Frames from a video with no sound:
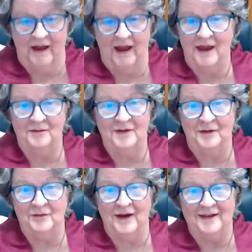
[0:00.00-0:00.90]
I have
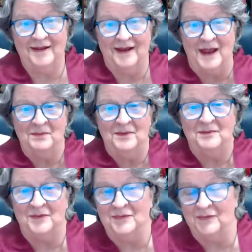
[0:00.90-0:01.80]
never had that happen
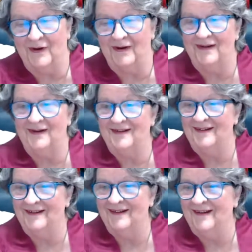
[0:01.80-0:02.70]
before.
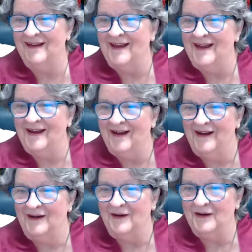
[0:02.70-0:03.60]

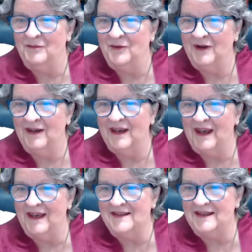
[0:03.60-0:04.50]
Good morning,
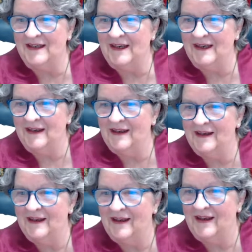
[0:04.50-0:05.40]
Casey,
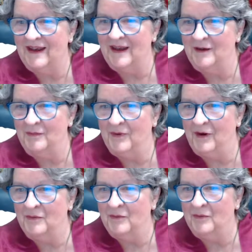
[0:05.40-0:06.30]

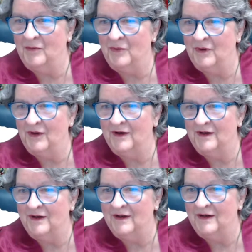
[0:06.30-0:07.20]
Barbara Ward,